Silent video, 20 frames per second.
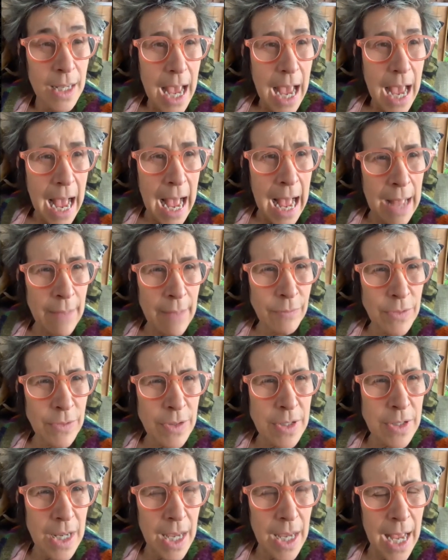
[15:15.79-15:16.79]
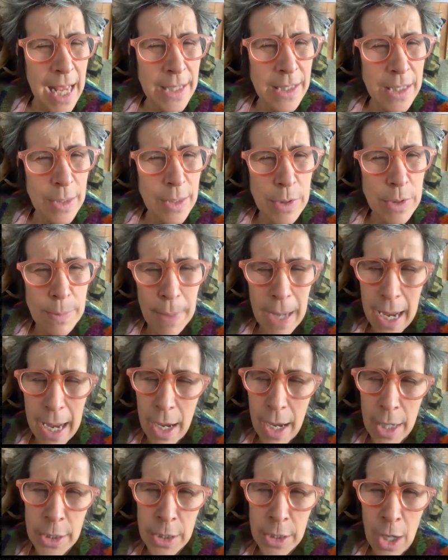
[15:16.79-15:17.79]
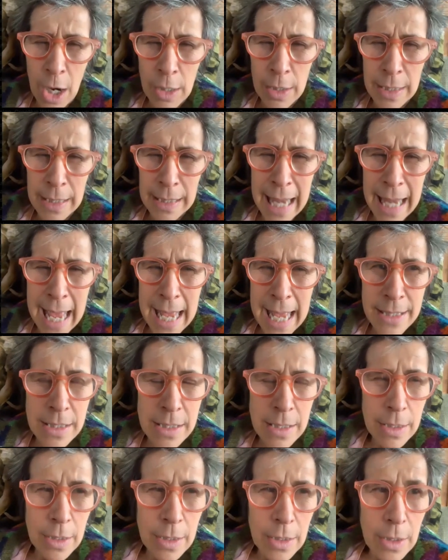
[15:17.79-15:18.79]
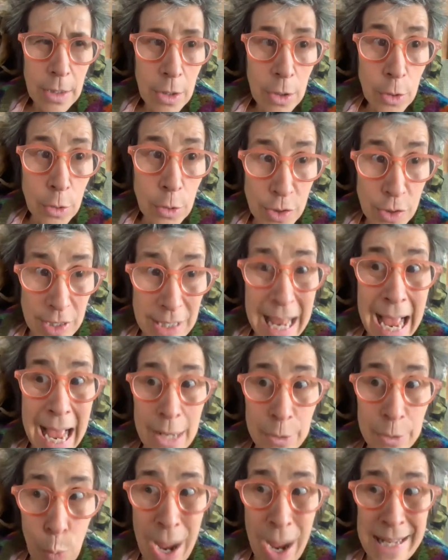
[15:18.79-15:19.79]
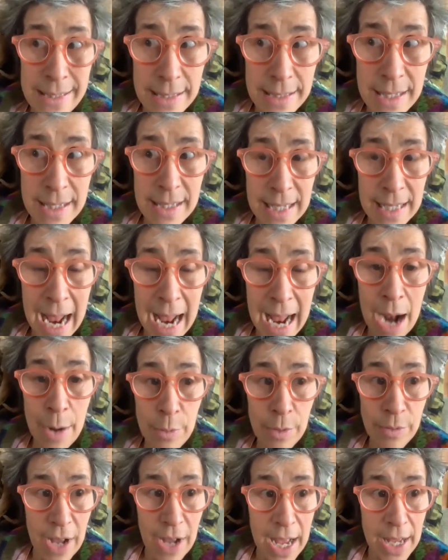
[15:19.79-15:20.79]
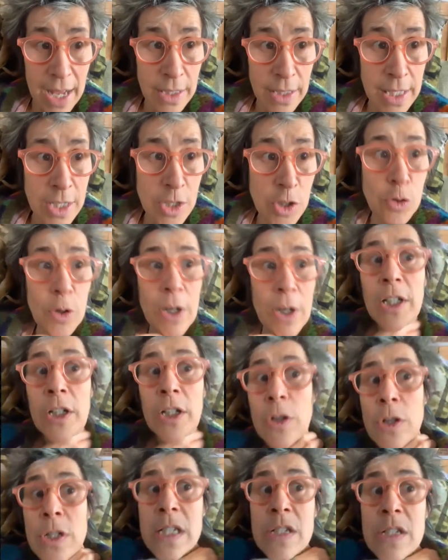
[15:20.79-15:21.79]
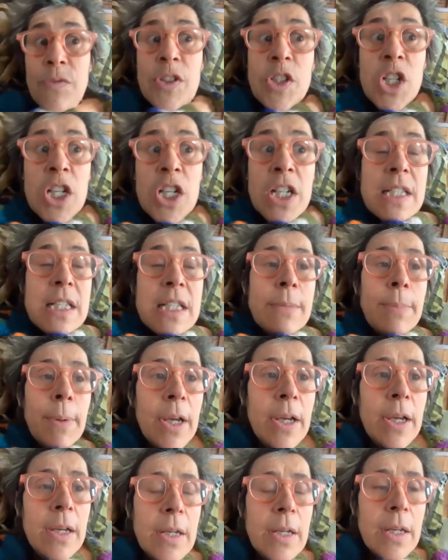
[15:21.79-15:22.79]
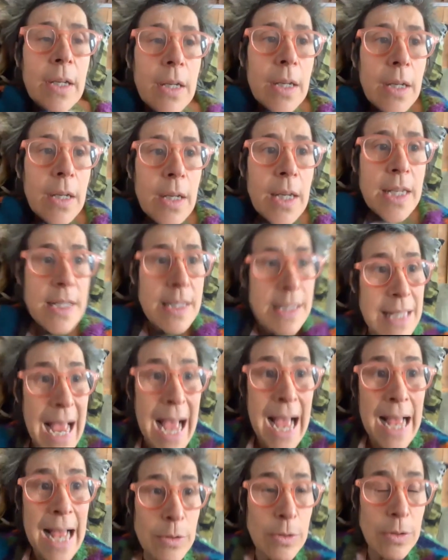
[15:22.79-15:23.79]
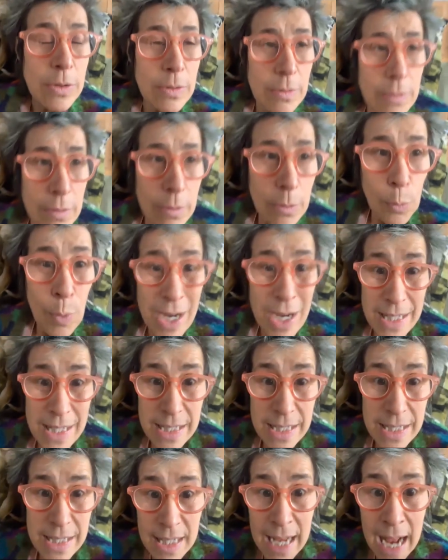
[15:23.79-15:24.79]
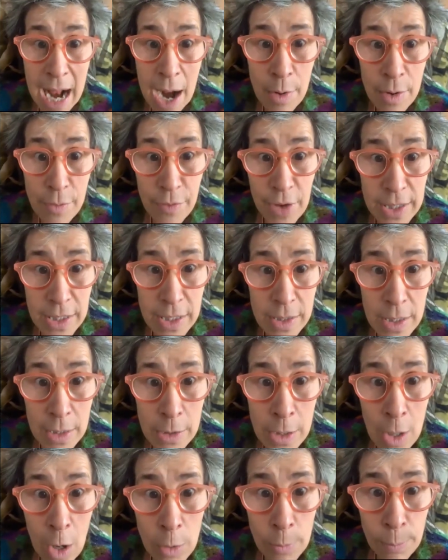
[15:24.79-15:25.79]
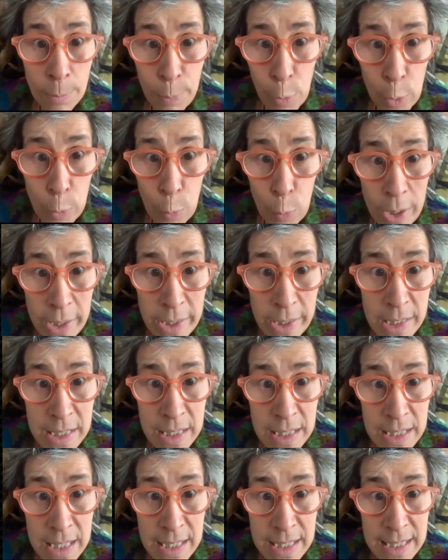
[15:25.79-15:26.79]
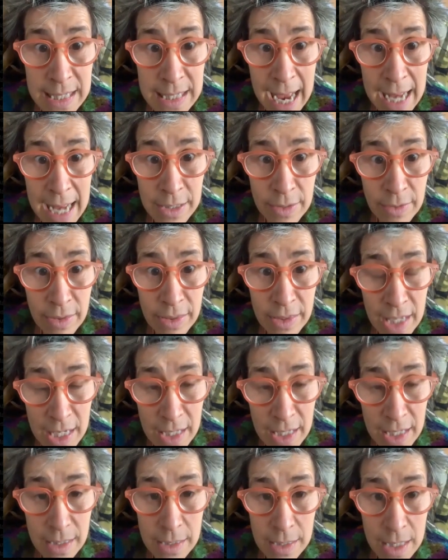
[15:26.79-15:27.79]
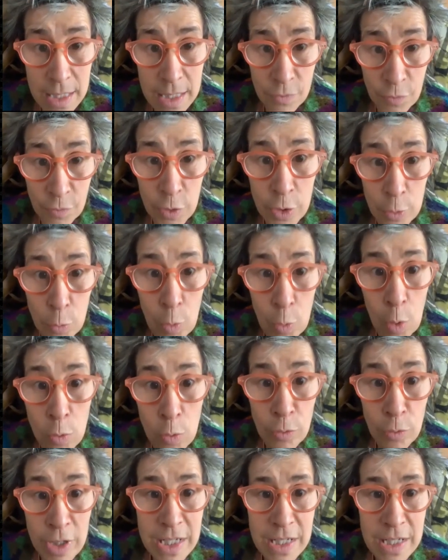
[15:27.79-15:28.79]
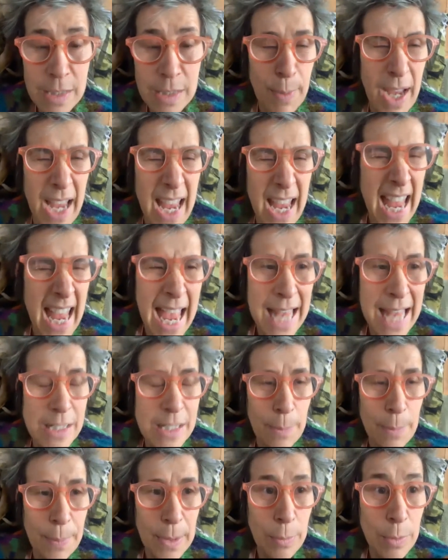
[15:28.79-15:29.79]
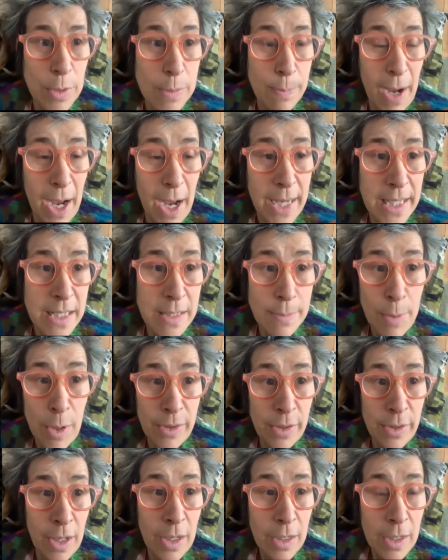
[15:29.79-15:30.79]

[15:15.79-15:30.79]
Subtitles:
And it was about a young lad whose dad went to the caravan. He's trying to lose his virginity, but his dad went to the caravan, and the young boy witnesses his dad and thinks it's for the wrong reasons, but it ends up he was buying his mother